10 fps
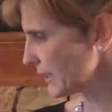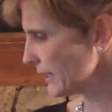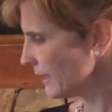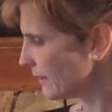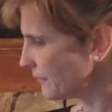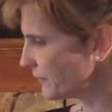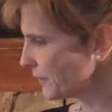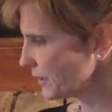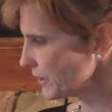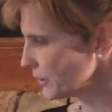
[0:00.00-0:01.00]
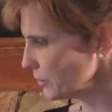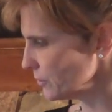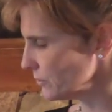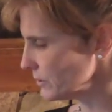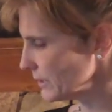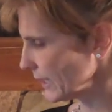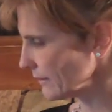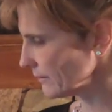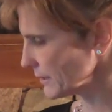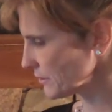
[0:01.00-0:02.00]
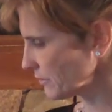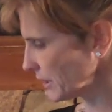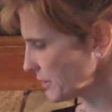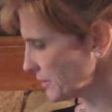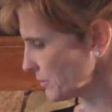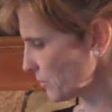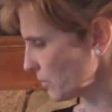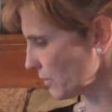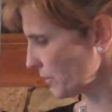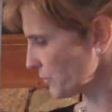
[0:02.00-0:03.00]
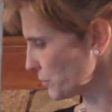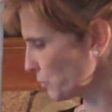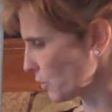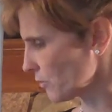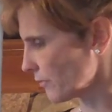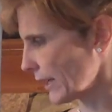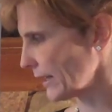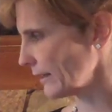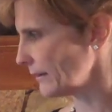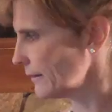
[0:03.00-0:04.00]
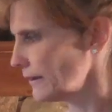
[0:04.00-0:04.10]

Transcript: if you take less crutches or there's more rain